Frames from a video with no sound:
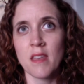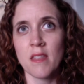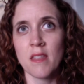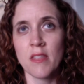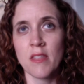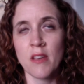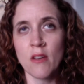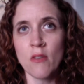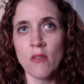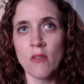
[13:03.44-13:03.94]

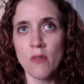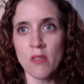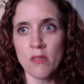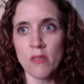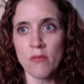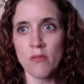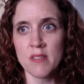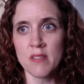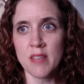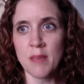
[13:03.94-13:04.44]
they're going
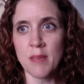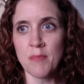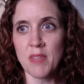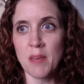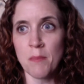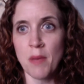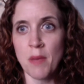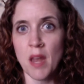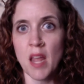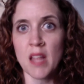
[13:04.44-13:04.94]
through the same
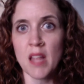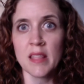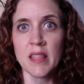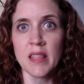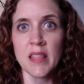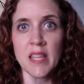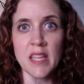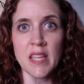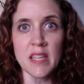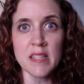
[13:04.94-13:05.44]
thing, but at
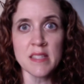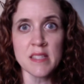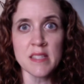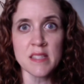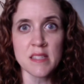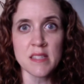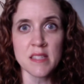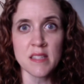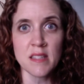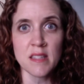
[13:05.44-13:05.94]

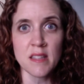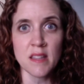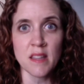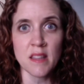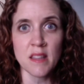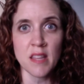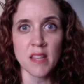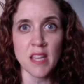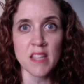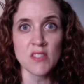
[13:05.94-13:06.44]
least
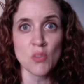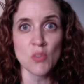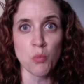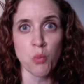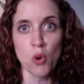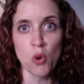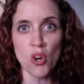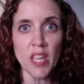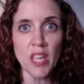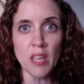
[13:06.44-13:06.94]
it's
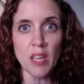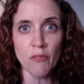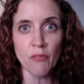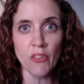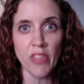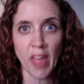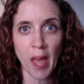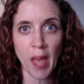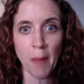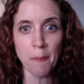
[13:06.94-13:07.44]
working for
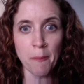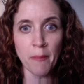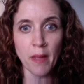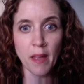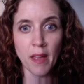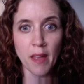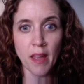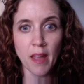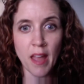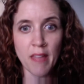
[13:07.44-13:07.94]
them.
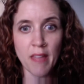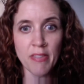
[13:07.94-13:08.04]
And